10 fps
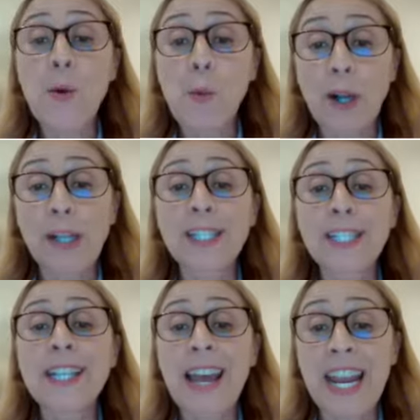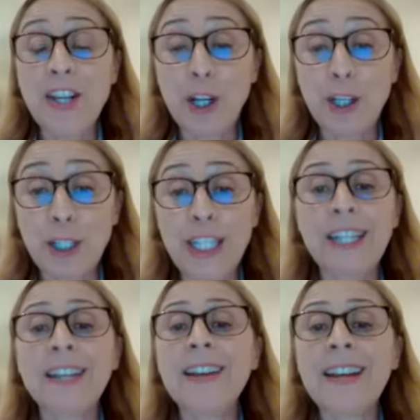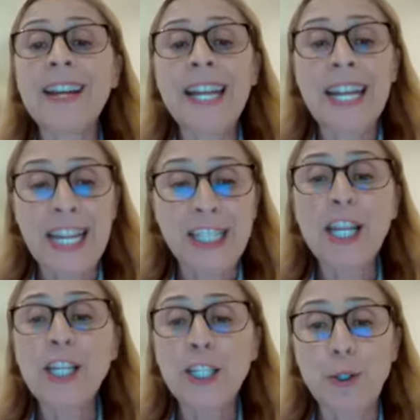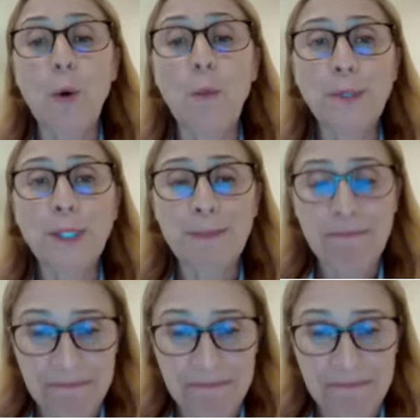once HRT is stopped.